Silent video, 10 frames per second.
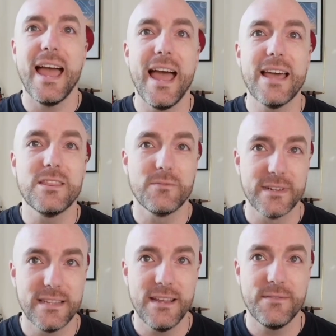At the
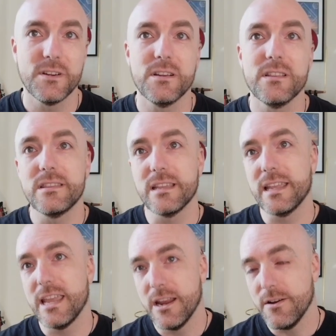receiver, the
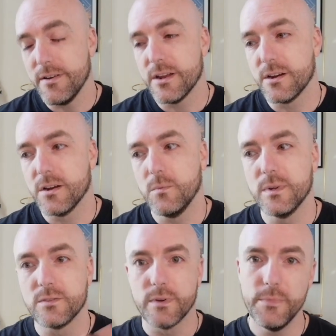carrier
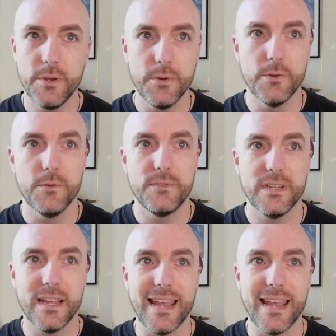was removed